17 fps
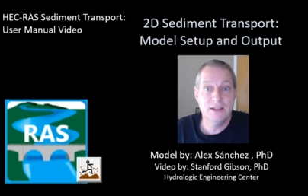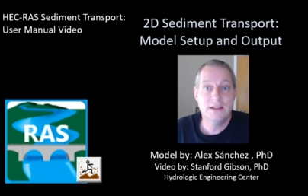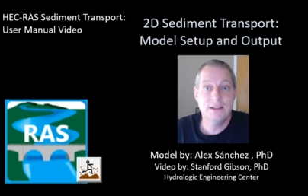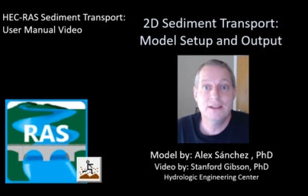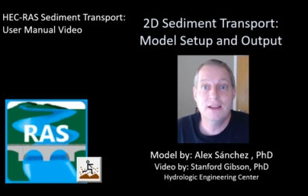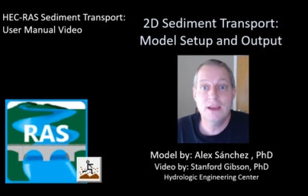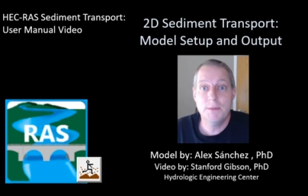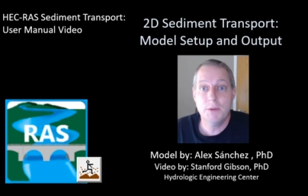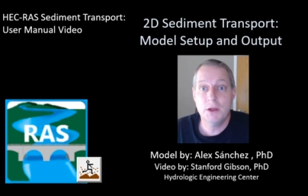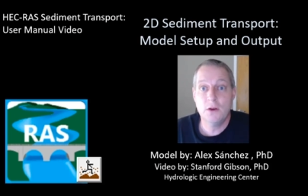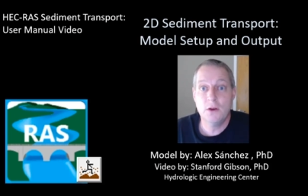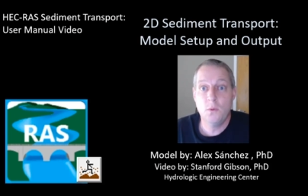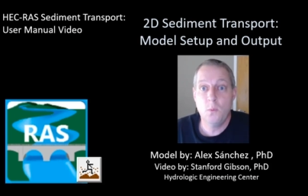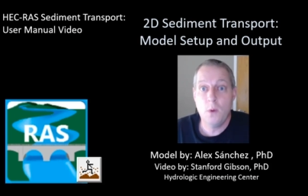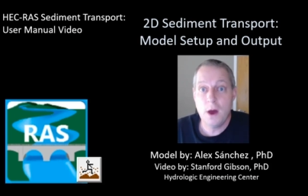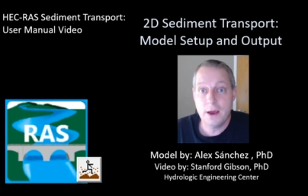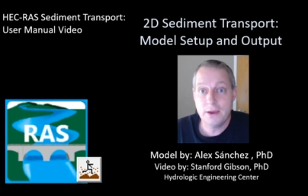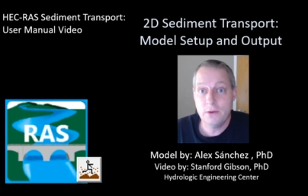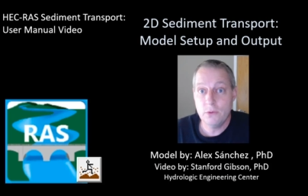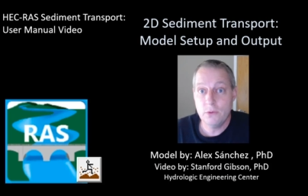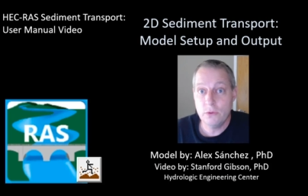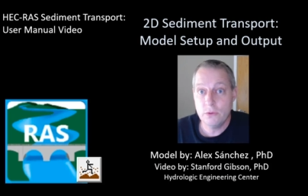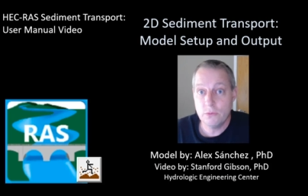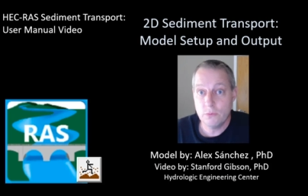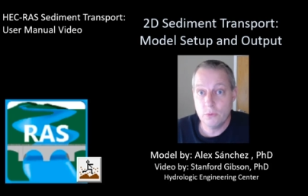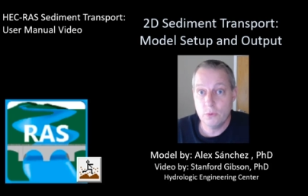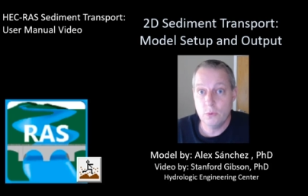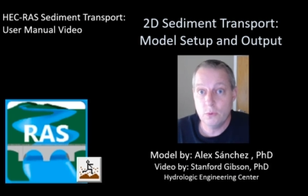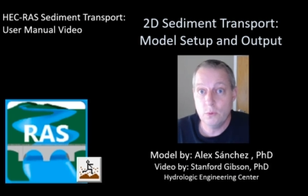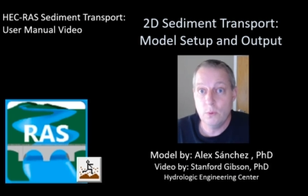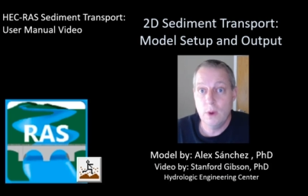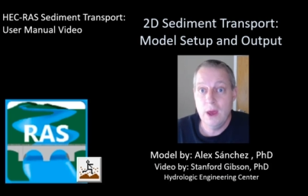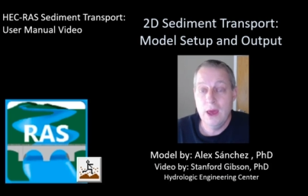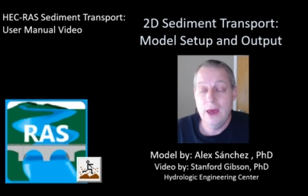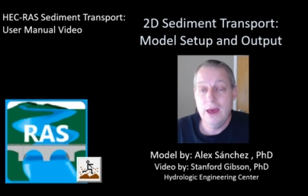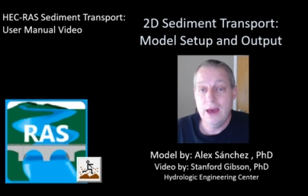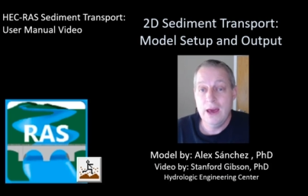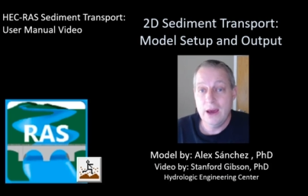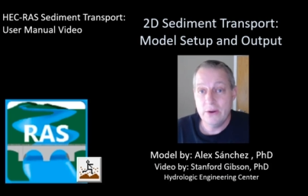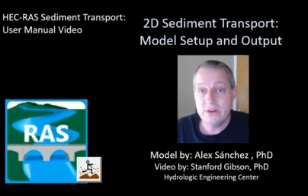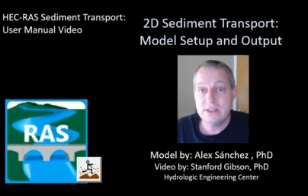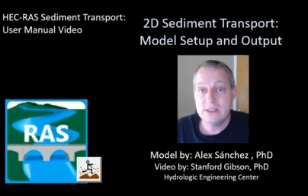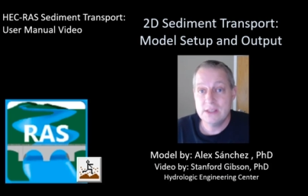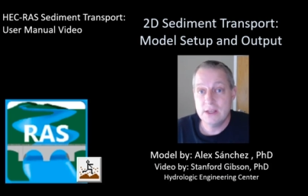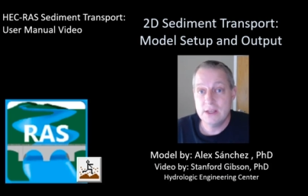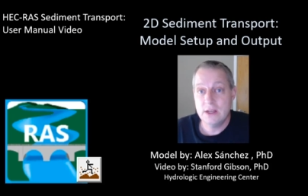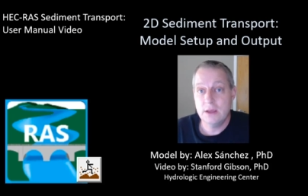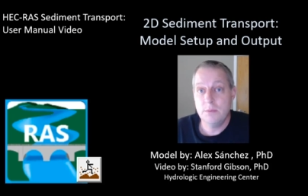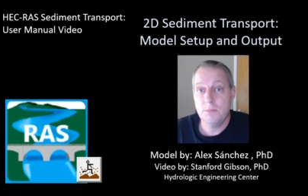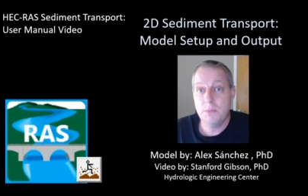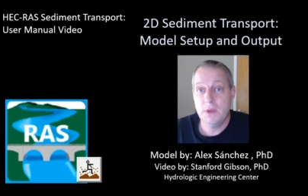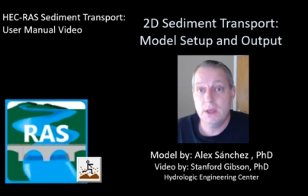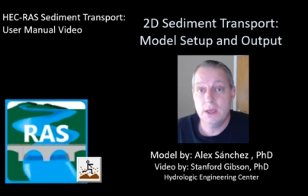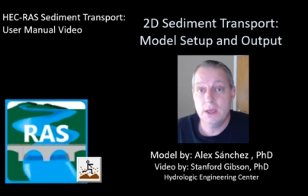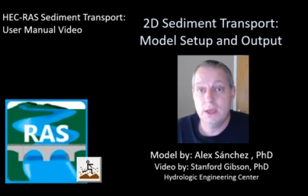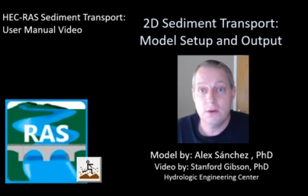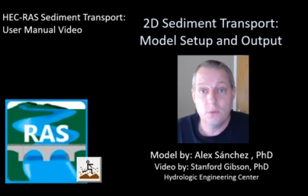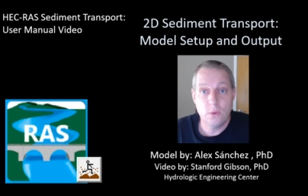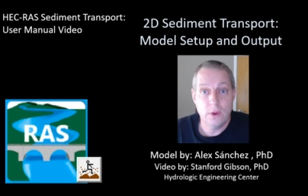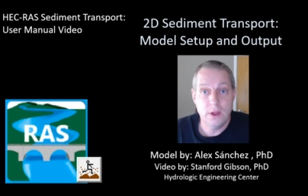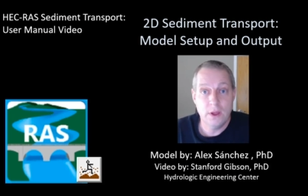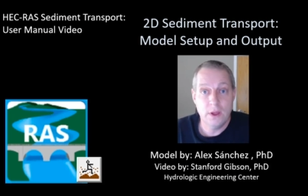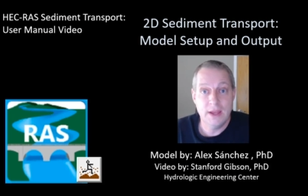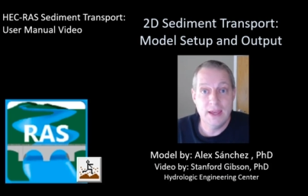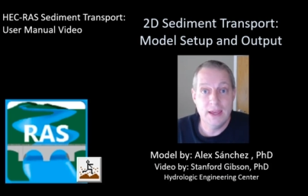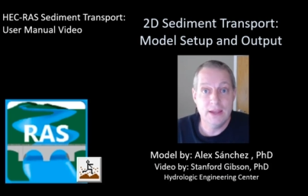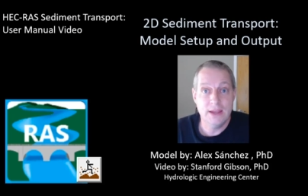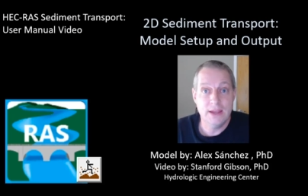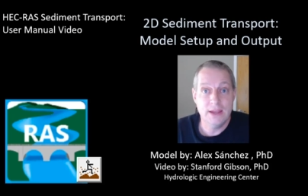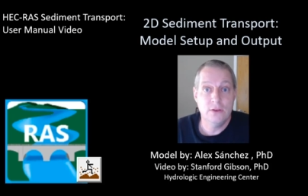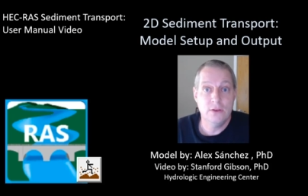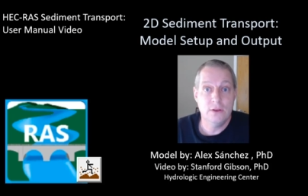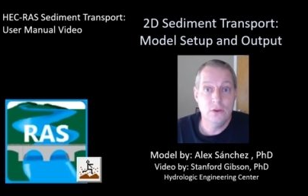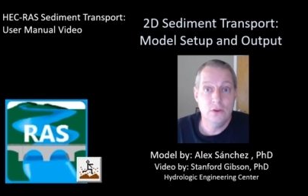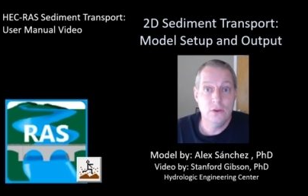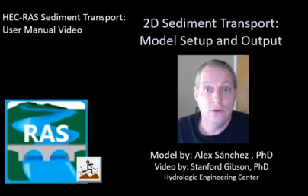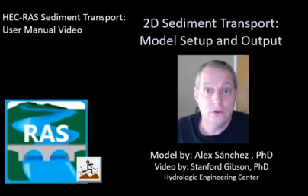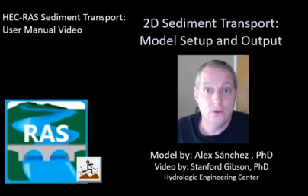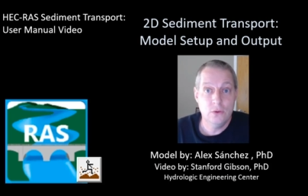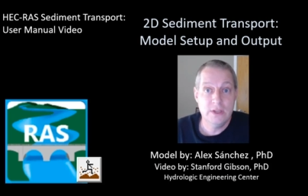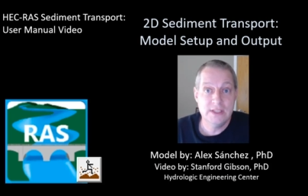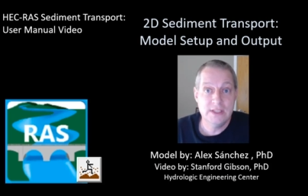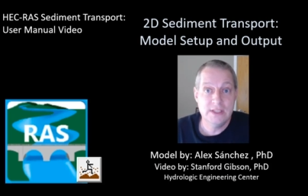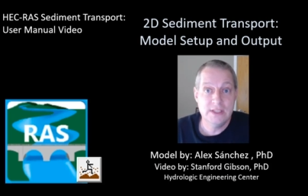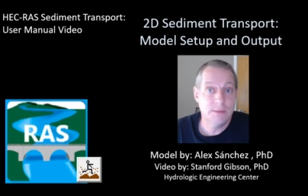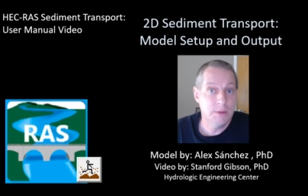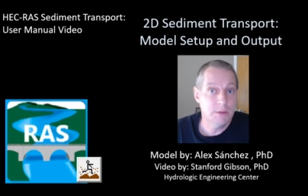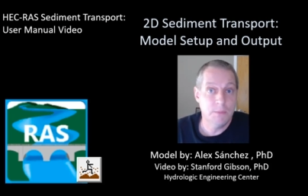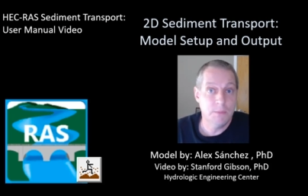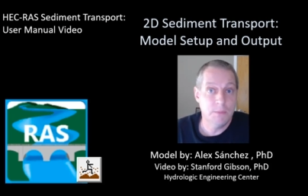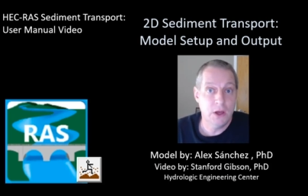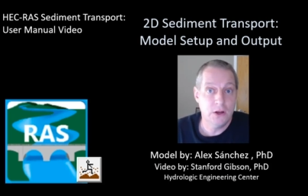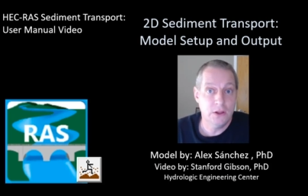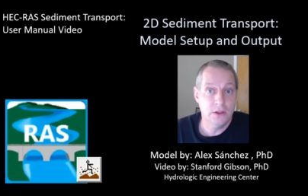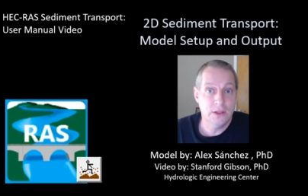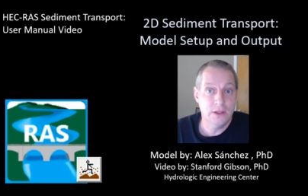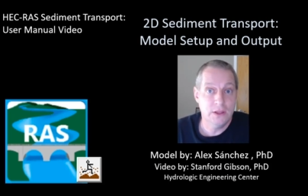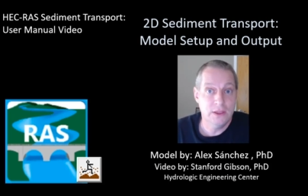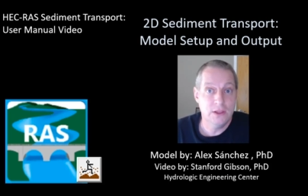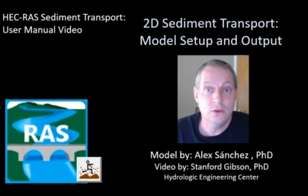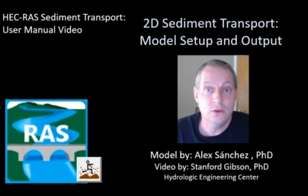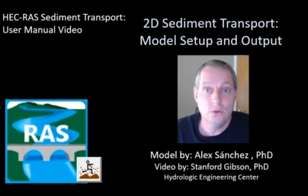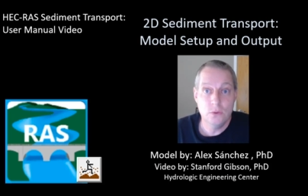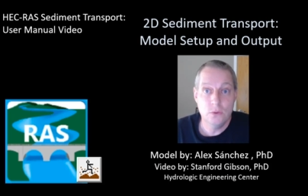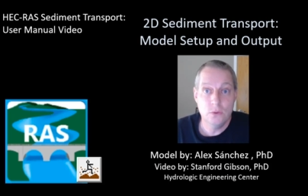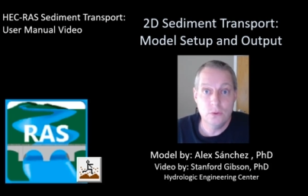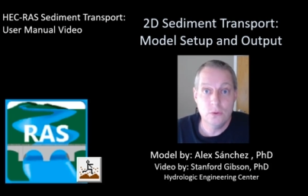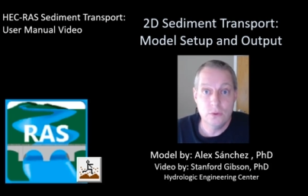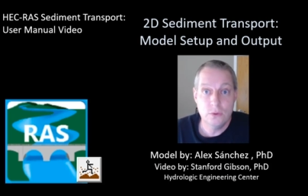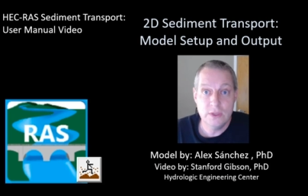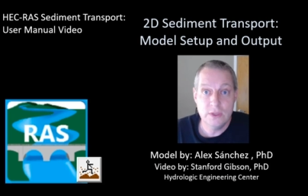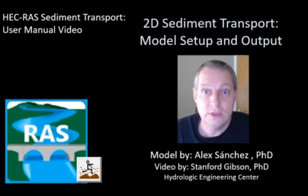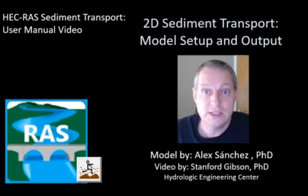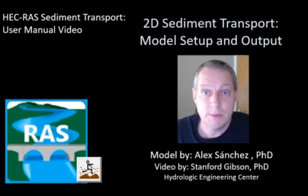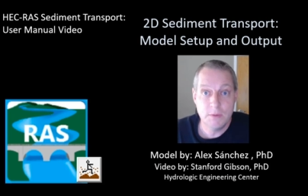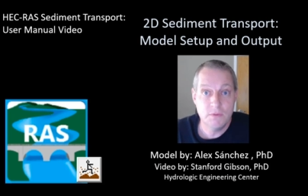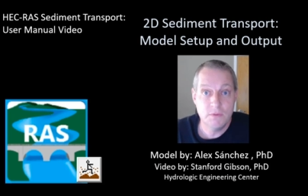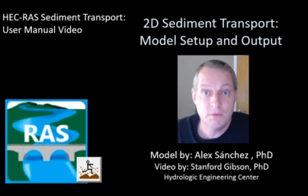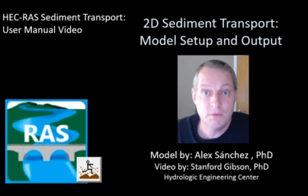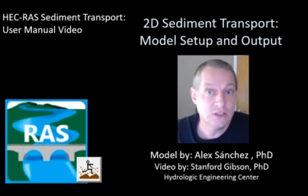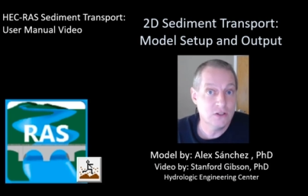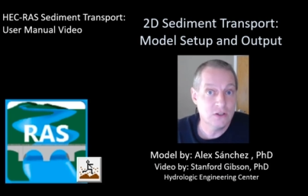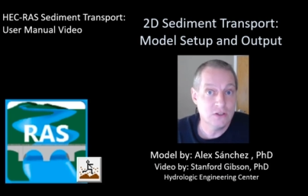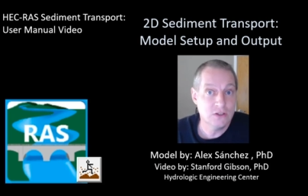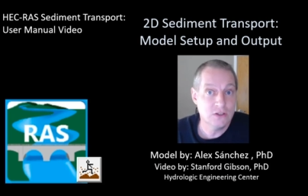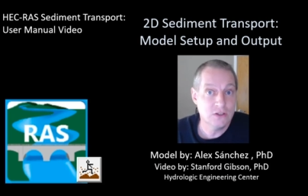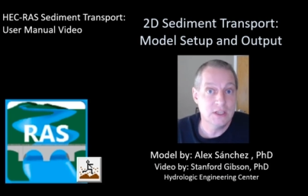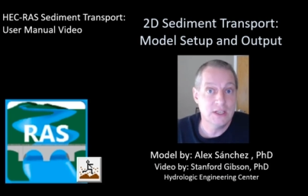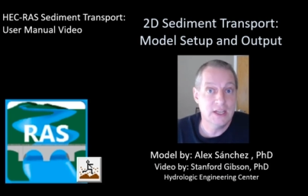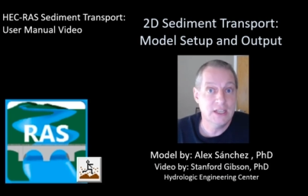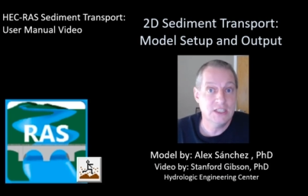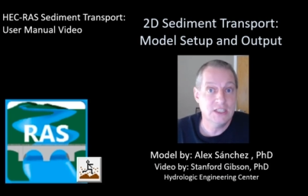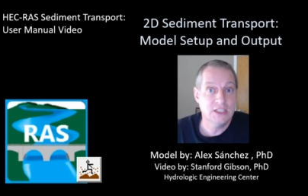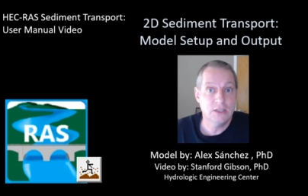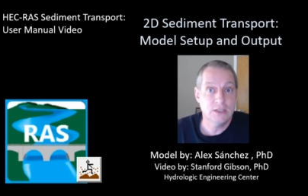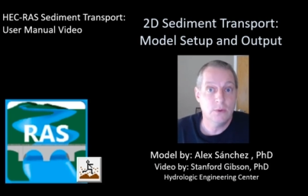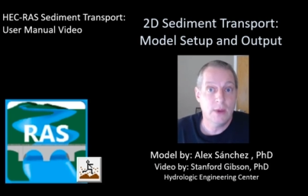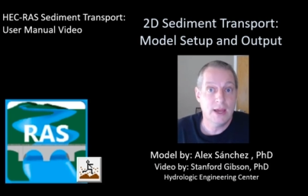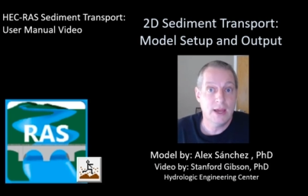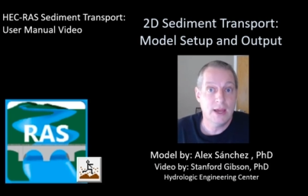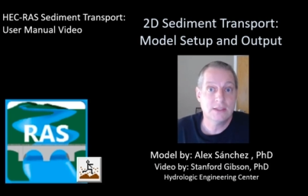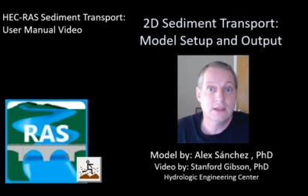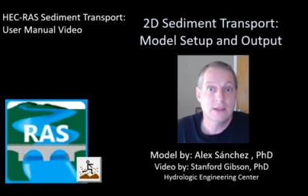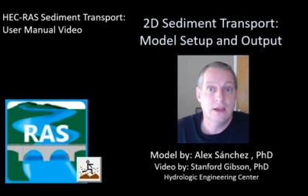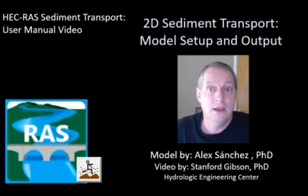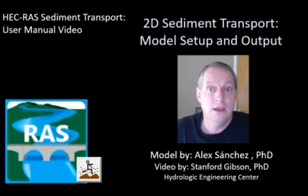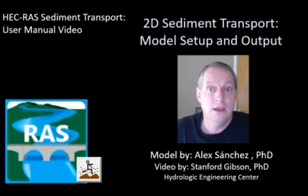and today I'm going to walk you through how to set up and run a 2D sediment model in the new 2D sediment features in HEC-RAS.